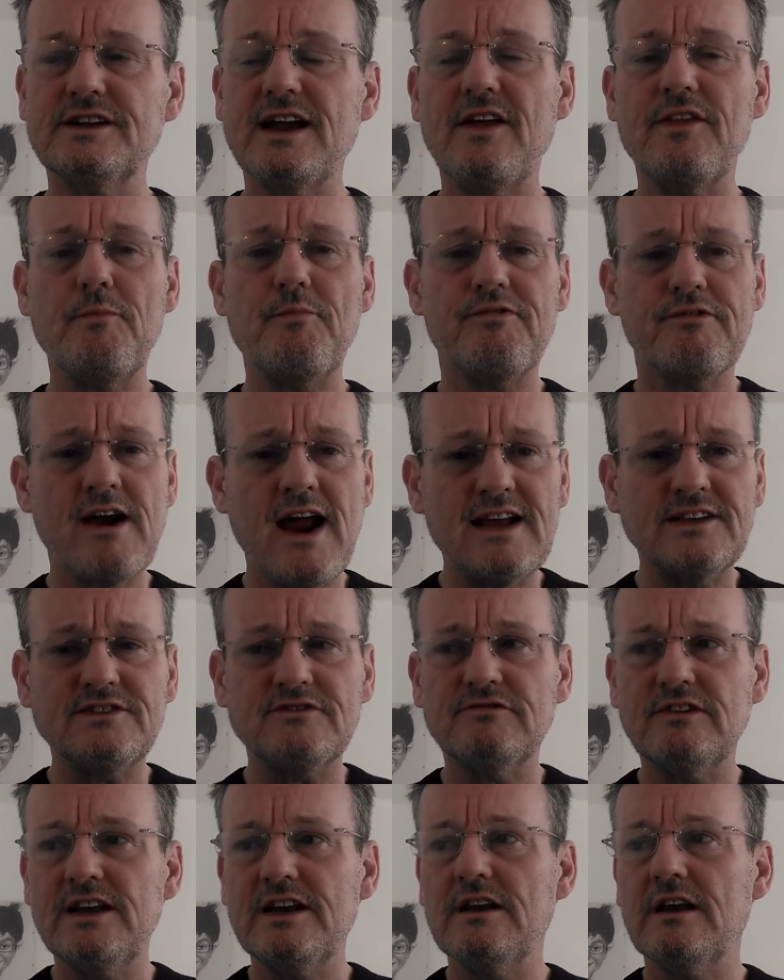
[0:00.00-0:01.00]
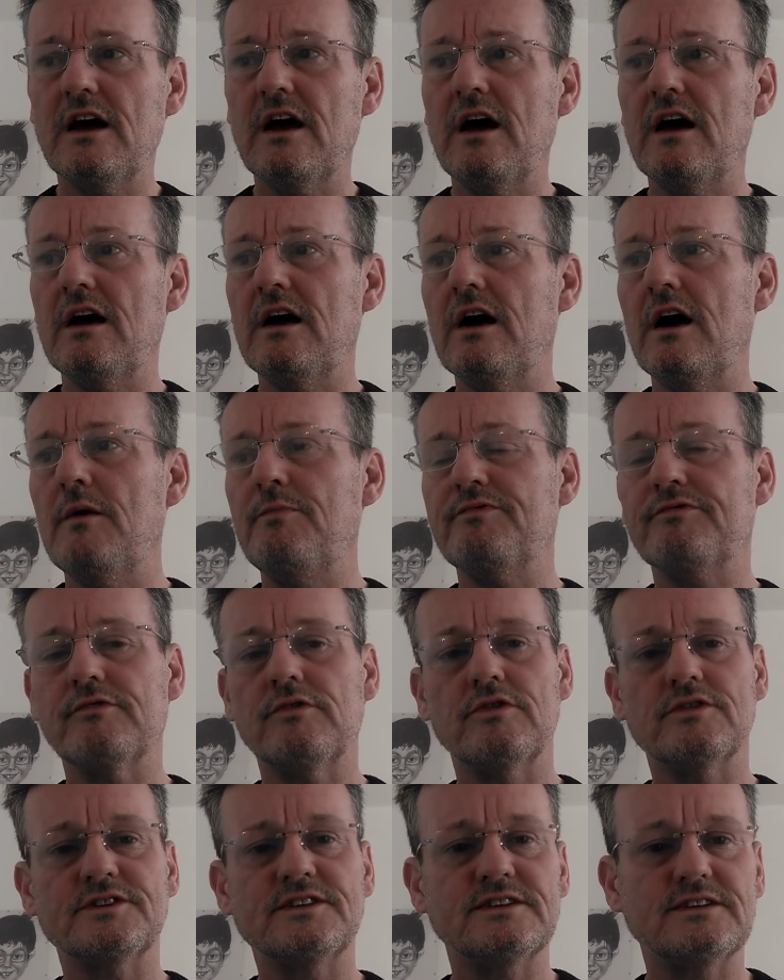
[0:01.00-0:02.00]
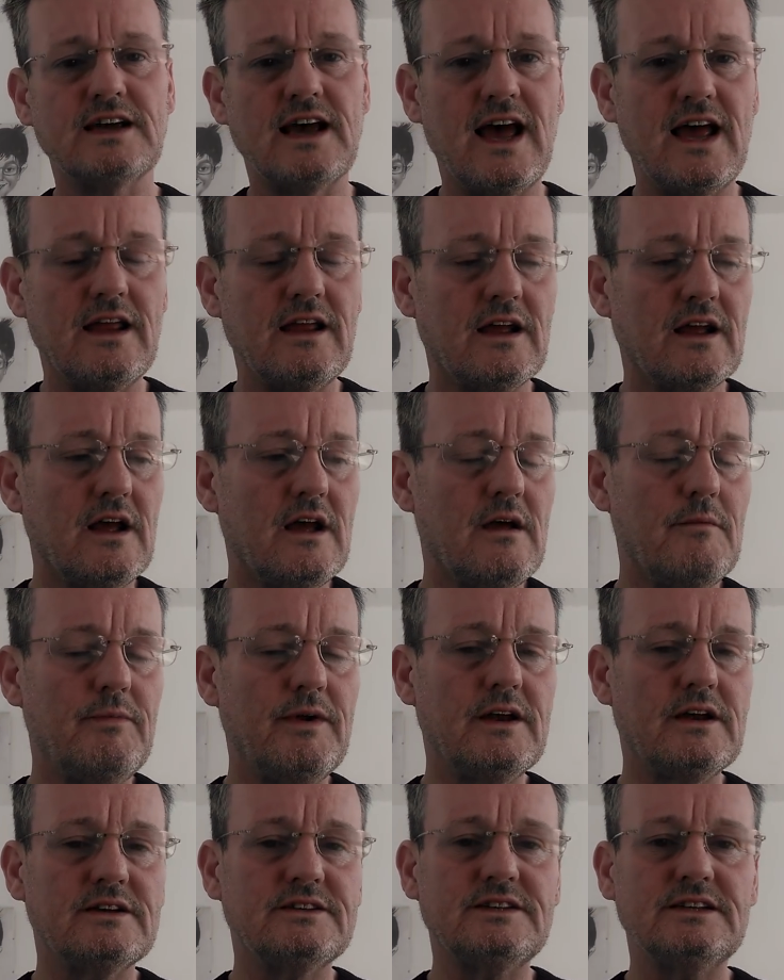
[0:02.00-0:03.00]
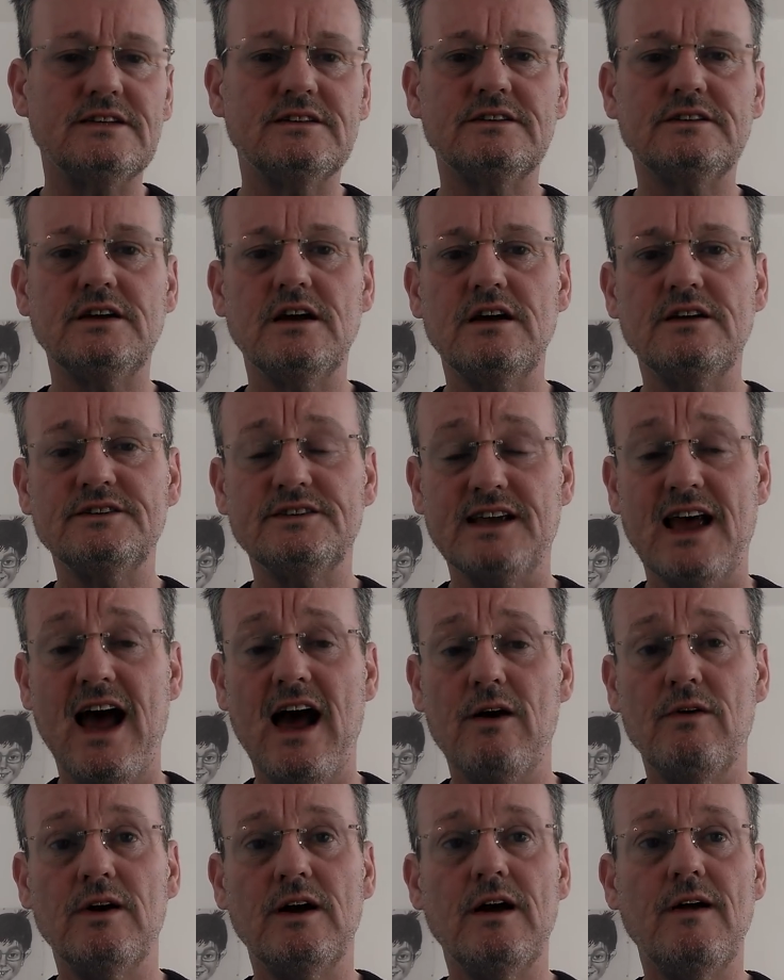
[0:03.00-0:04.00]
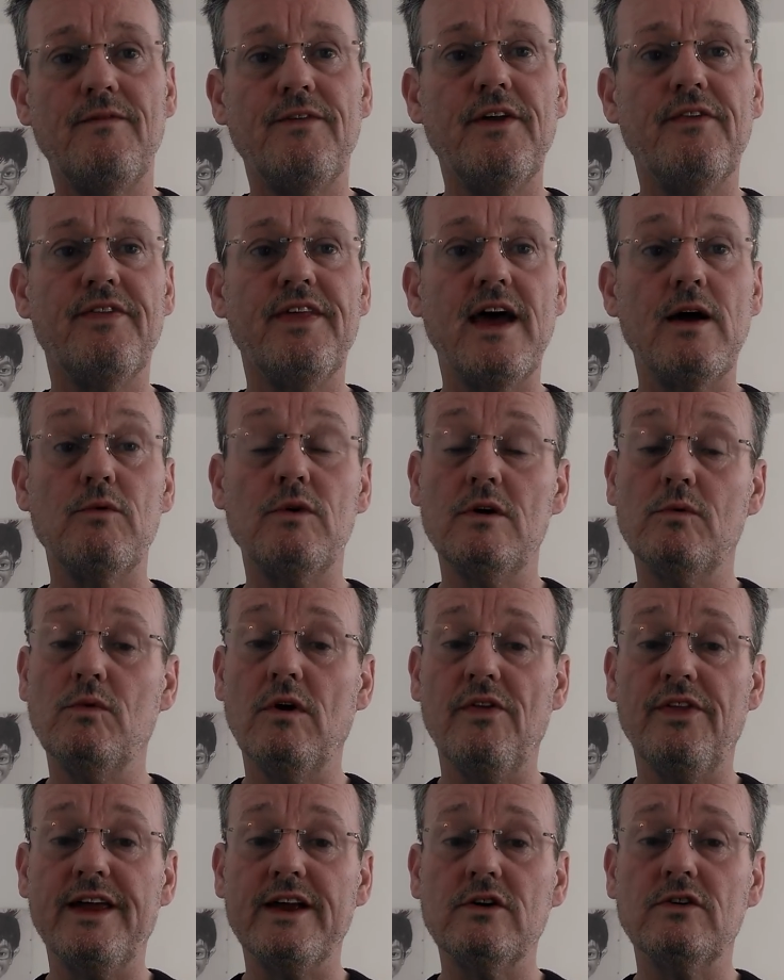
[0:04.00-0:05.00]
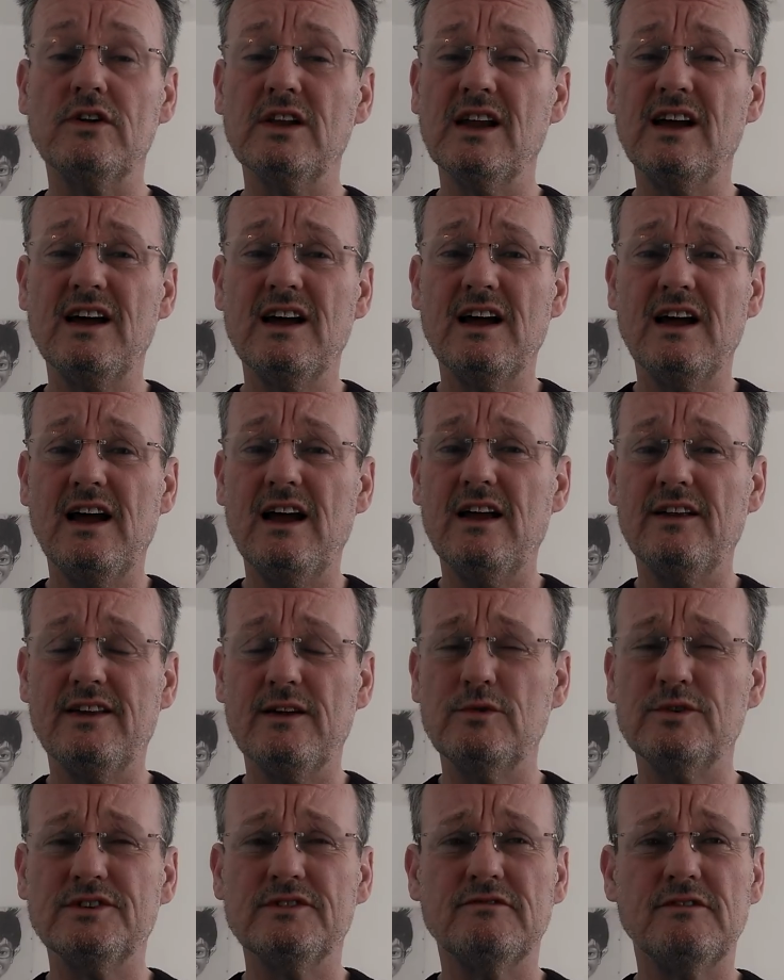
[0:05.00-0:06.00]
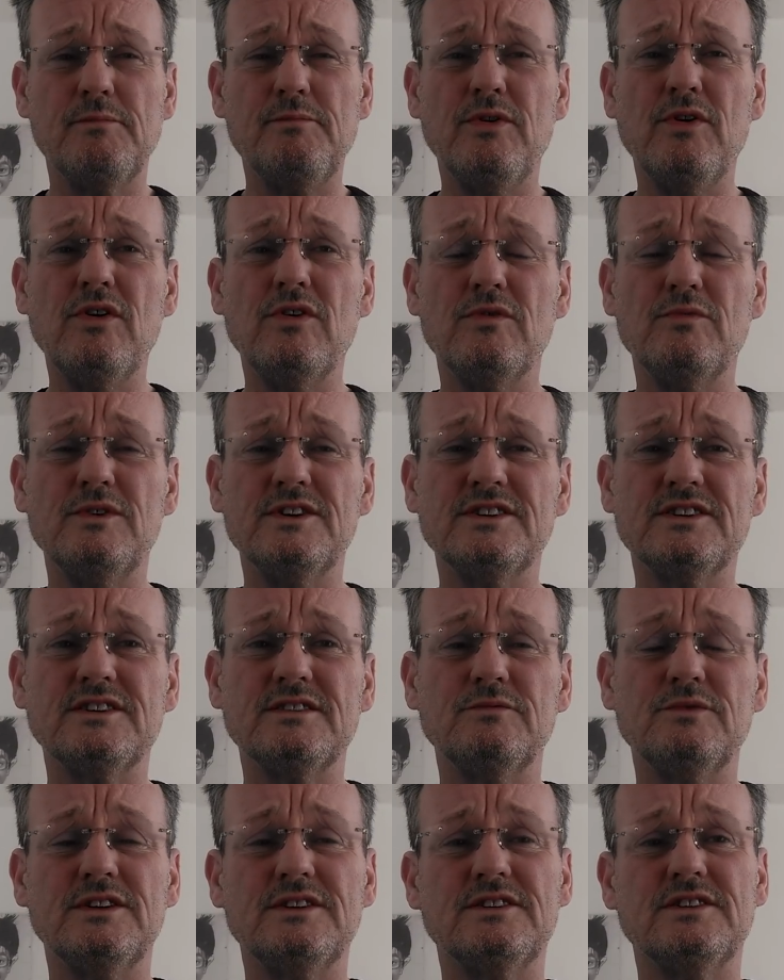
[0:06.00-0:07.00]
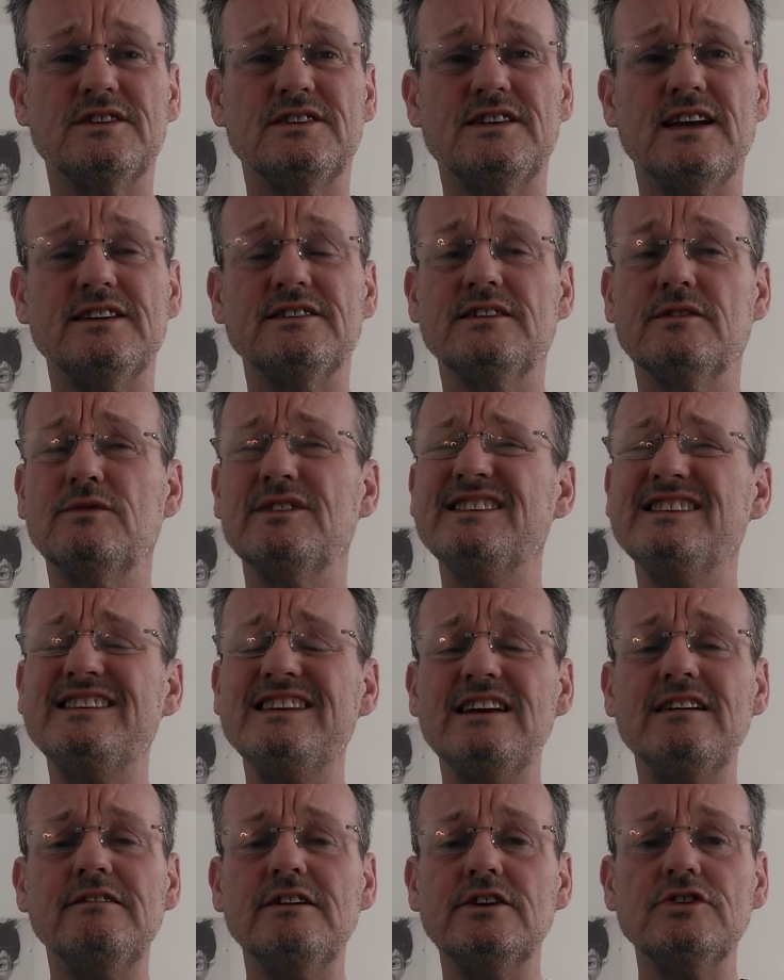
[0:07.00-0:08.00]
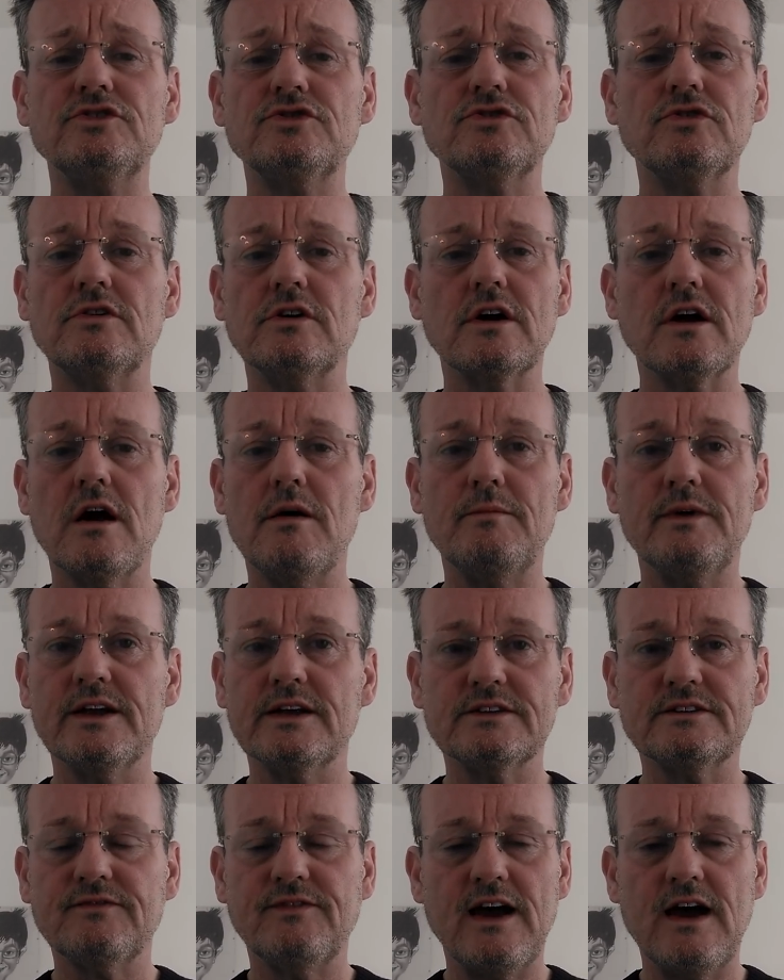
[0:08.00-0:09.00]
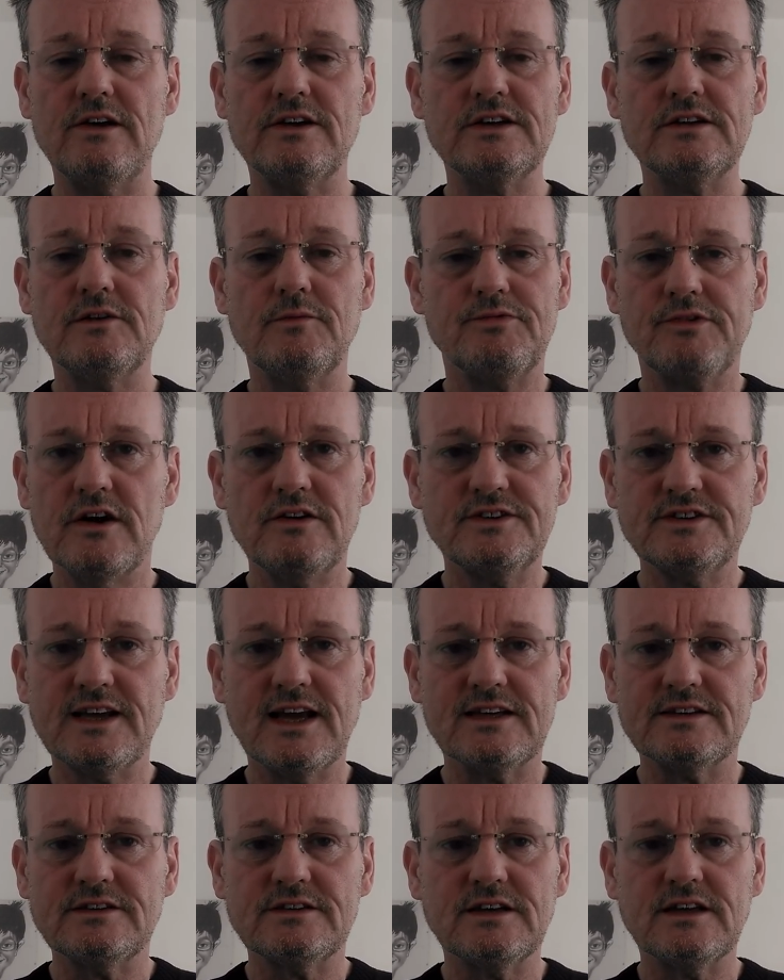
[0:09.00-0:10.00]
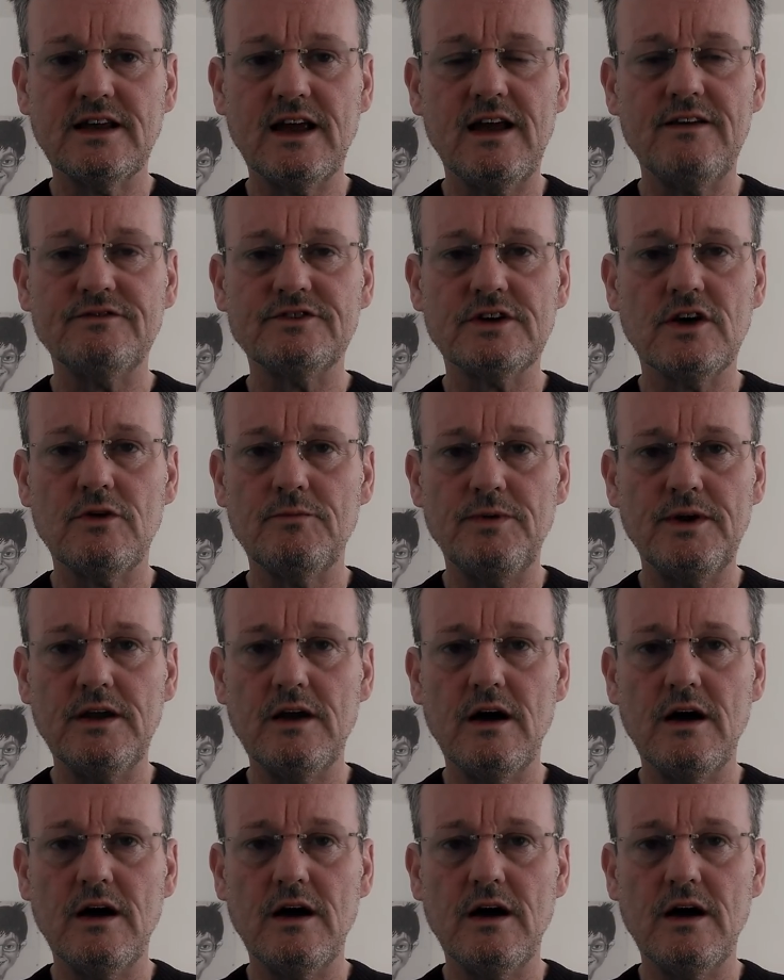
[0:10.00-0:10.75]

Now, the press are in uproar today because it turns out that there were what they call, there was a report which says there were serious shortcomings found in the process that gave Toby